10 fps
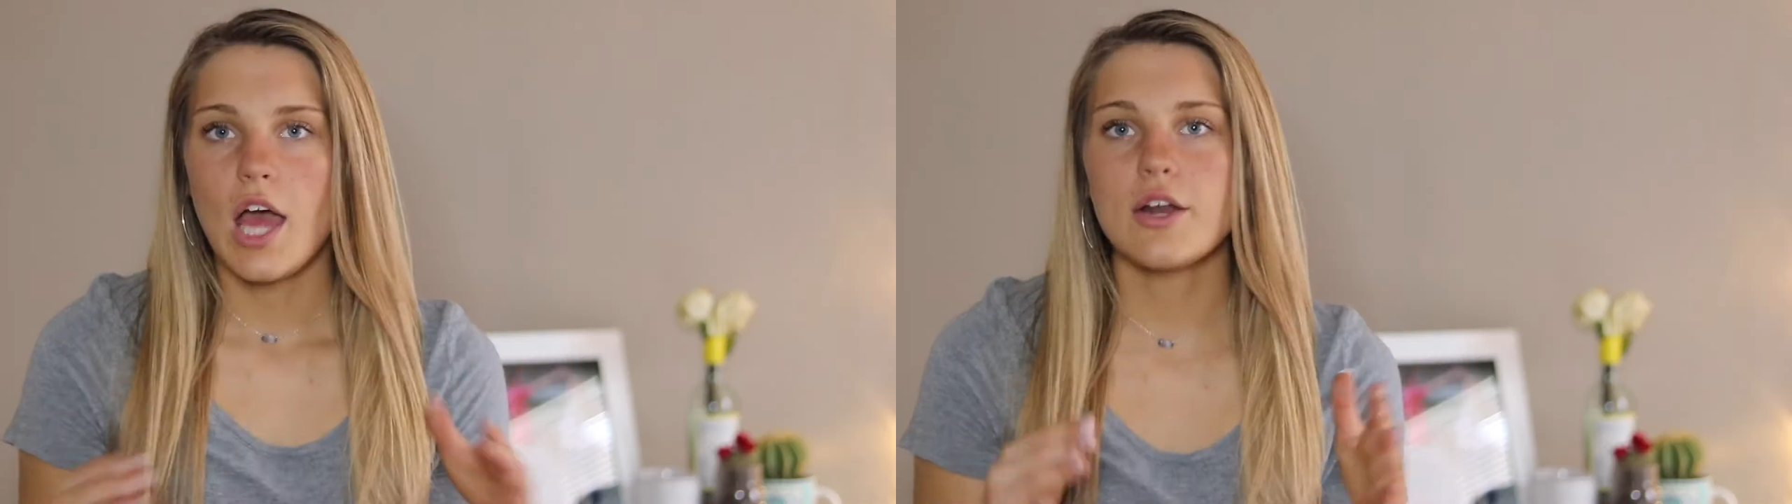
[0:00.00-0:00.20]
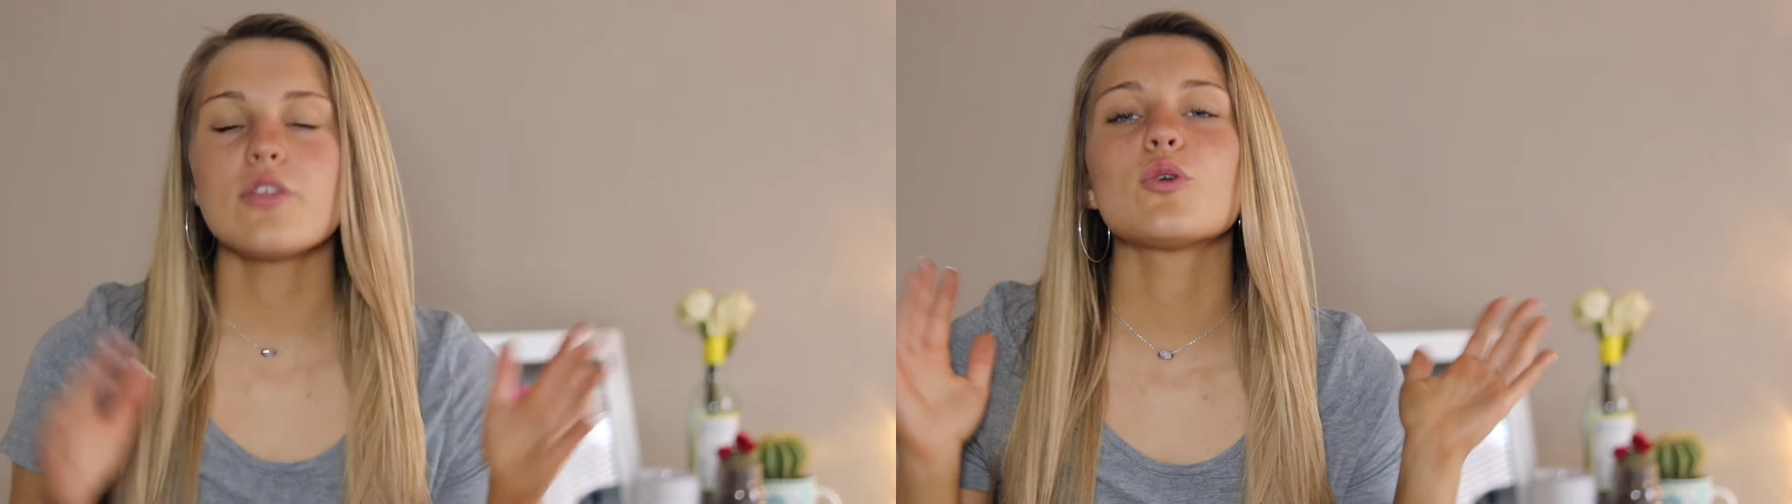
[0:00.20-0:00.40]

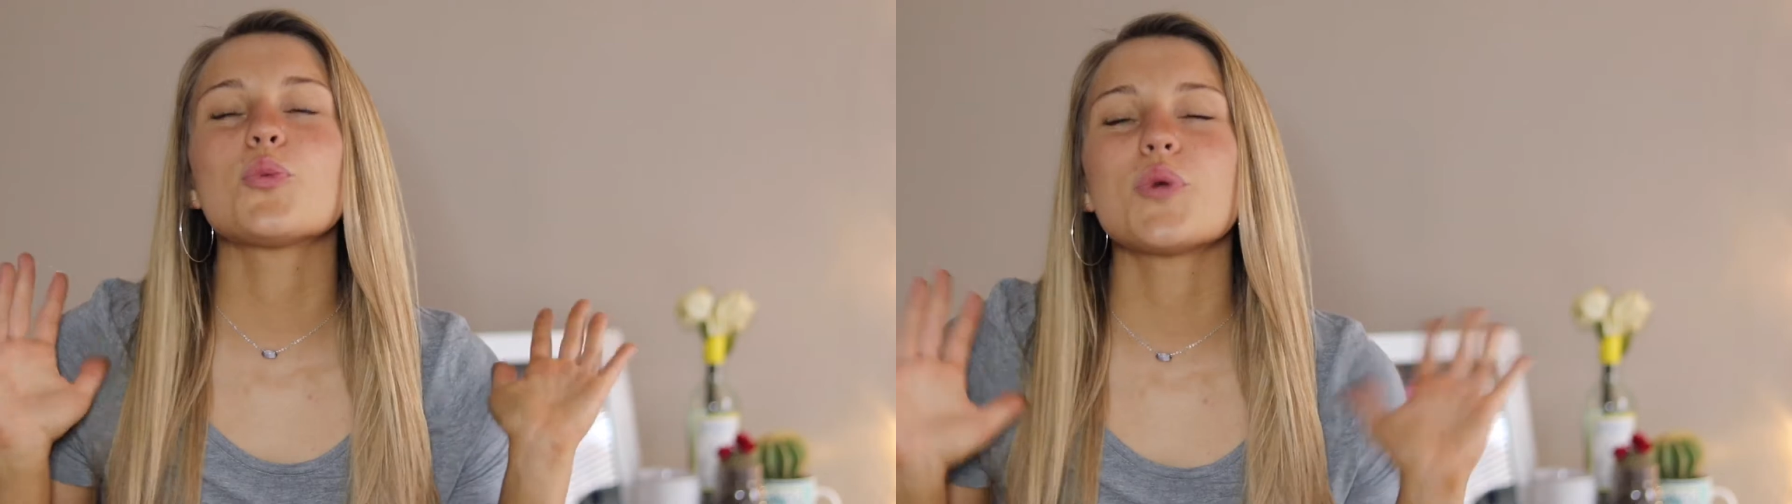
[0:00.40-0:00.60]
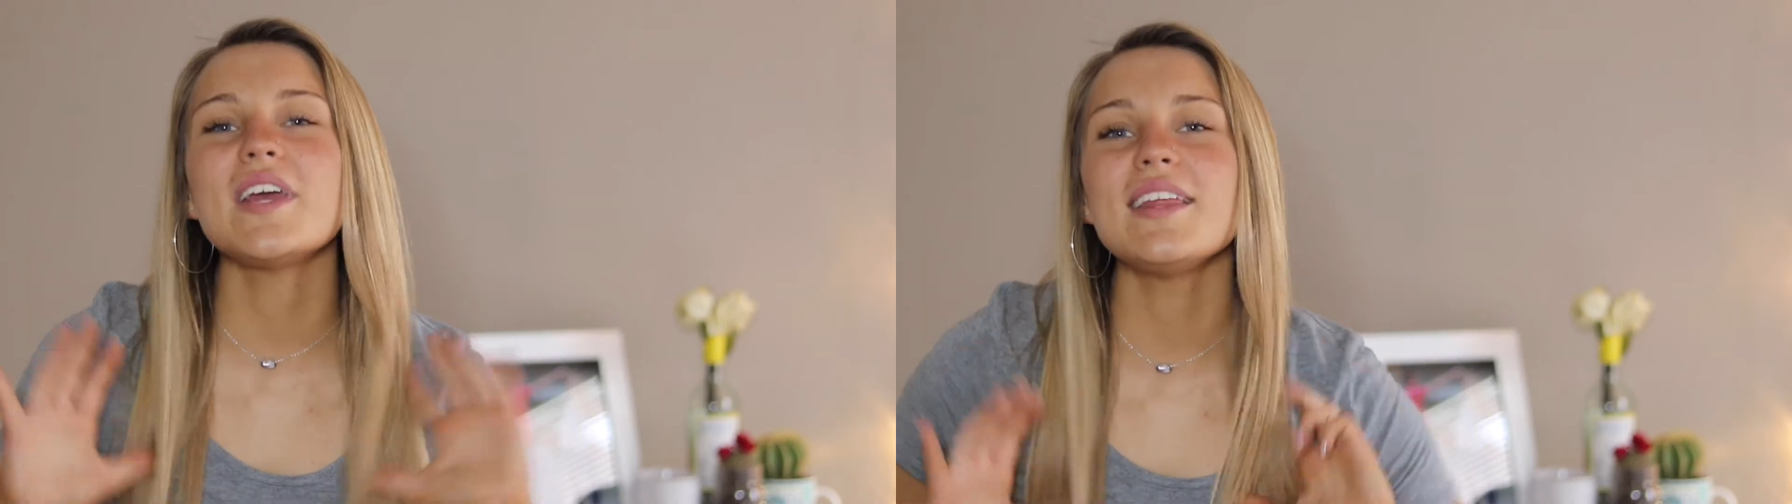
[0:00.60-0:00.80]
Another
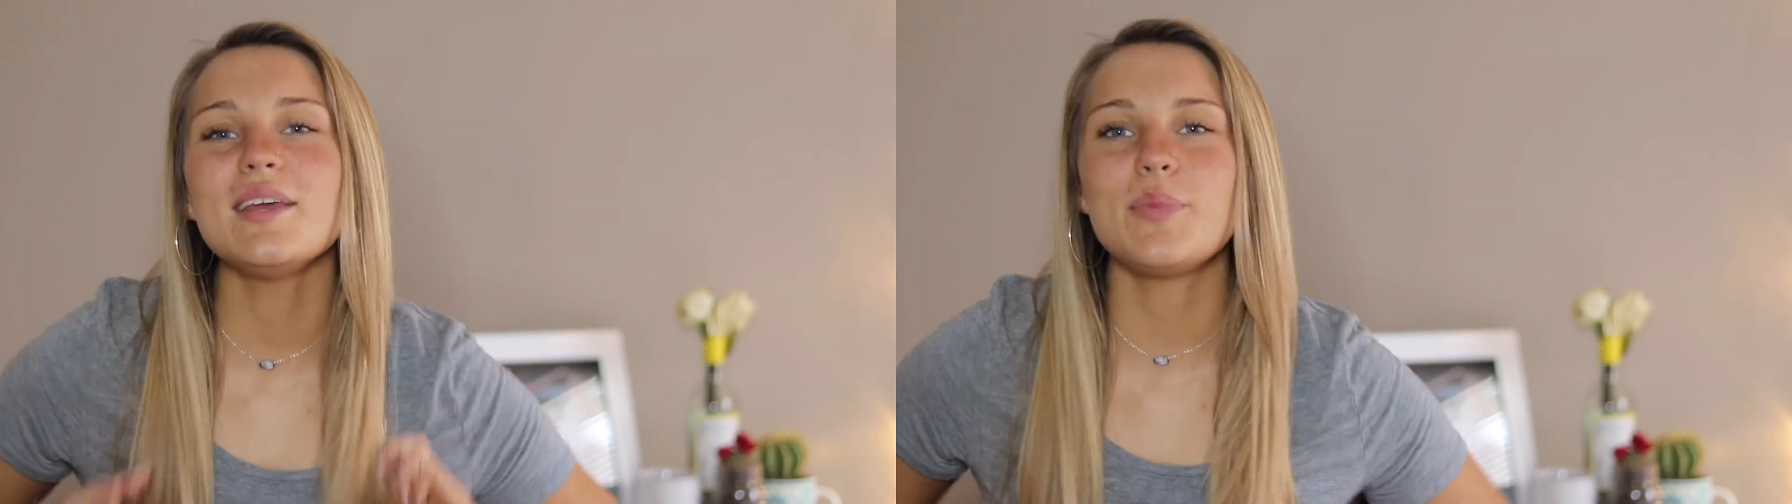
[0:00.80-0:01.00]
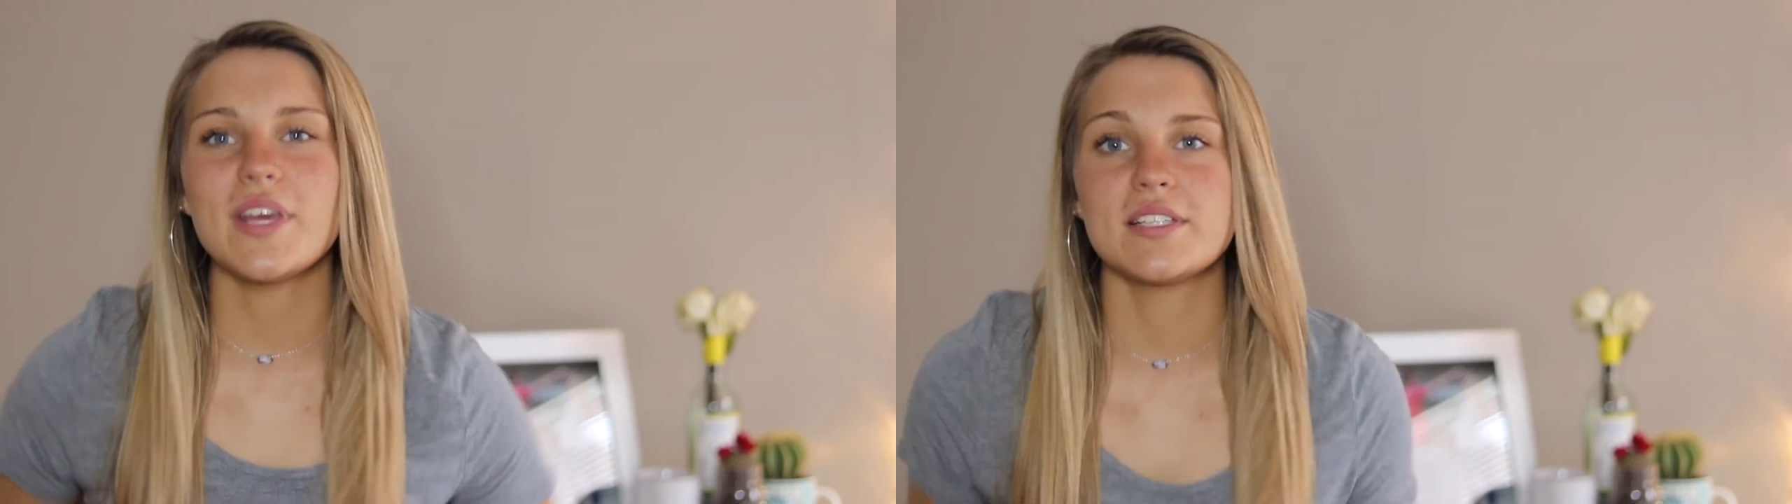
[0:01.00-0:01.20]

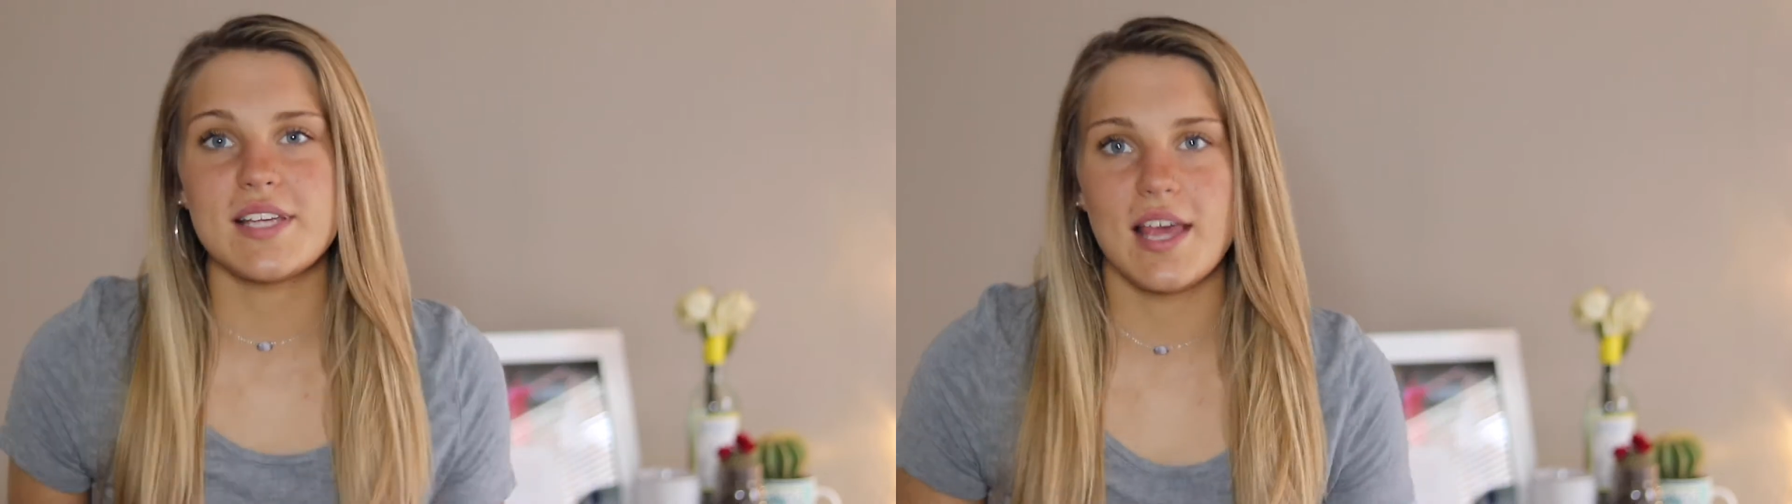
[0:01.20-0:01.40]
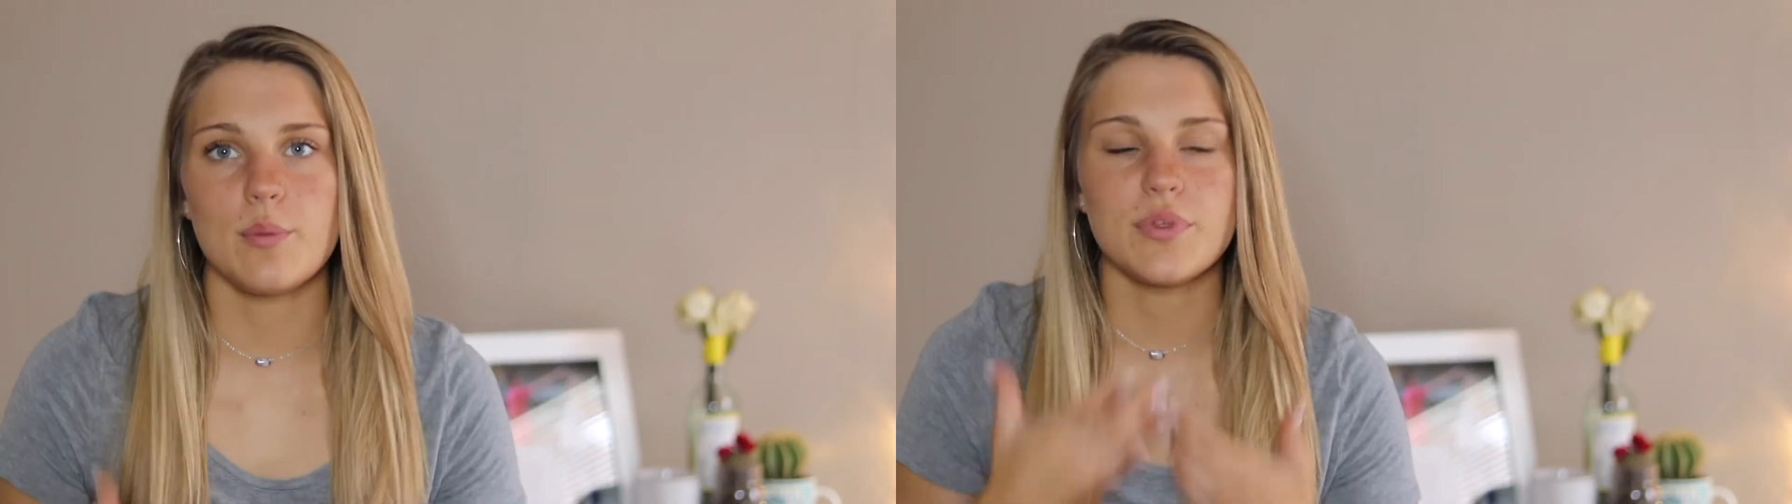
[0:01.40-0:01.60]
really big
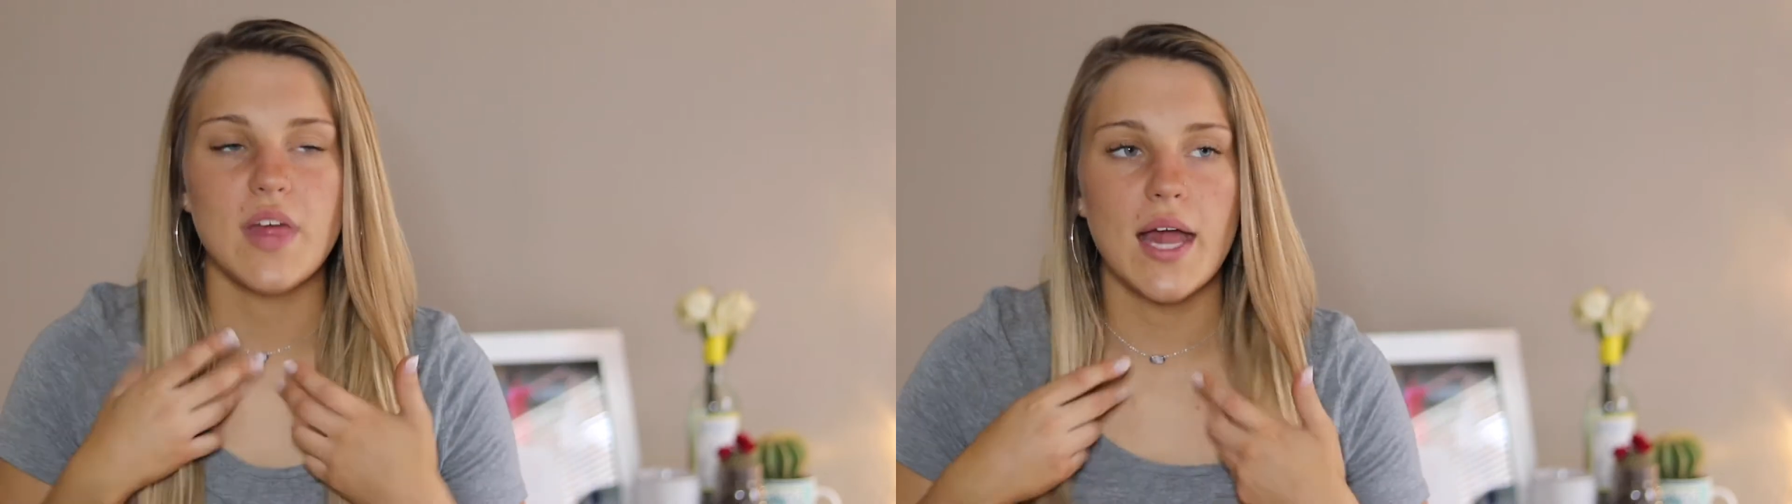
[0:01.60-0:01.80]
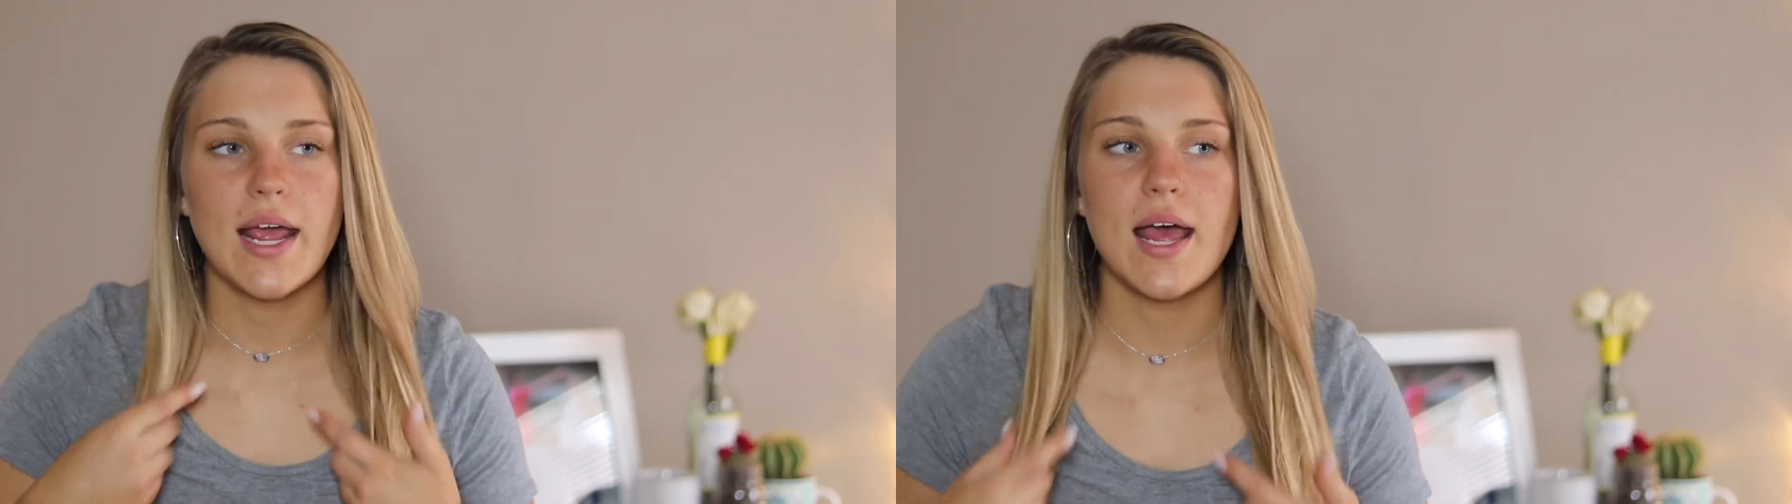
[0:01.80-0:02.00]
tip
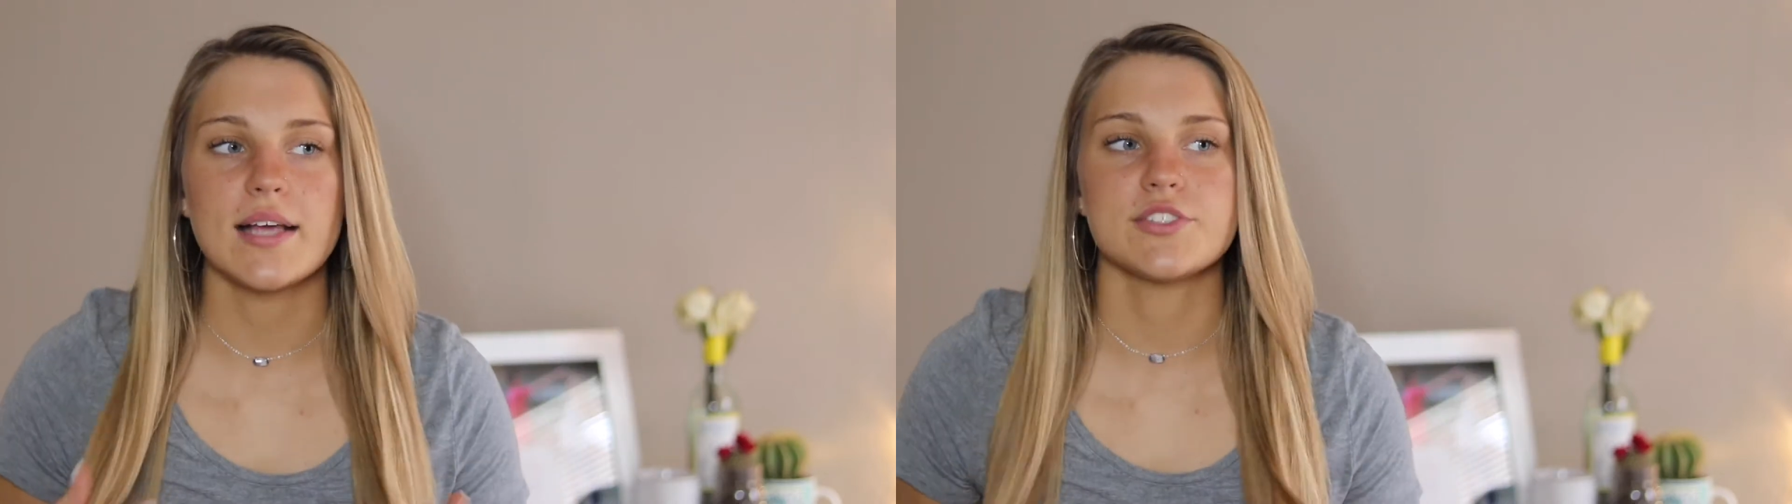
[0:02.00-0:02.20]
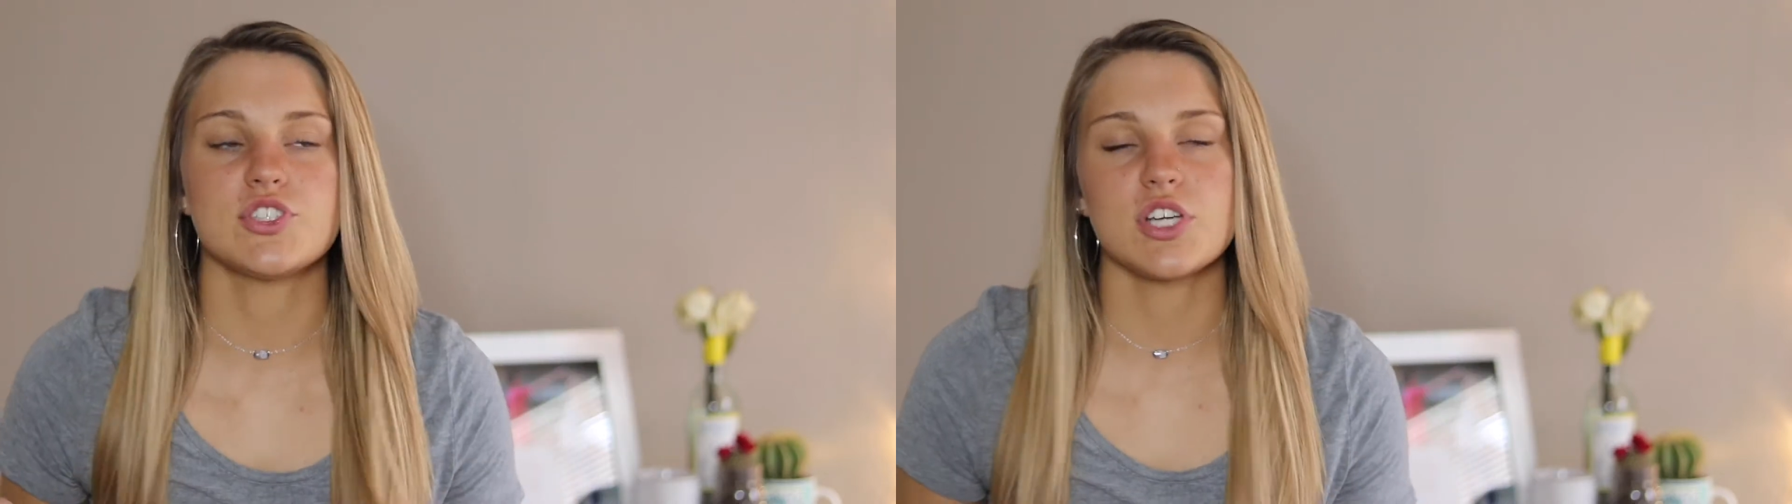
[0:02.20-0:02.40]
that has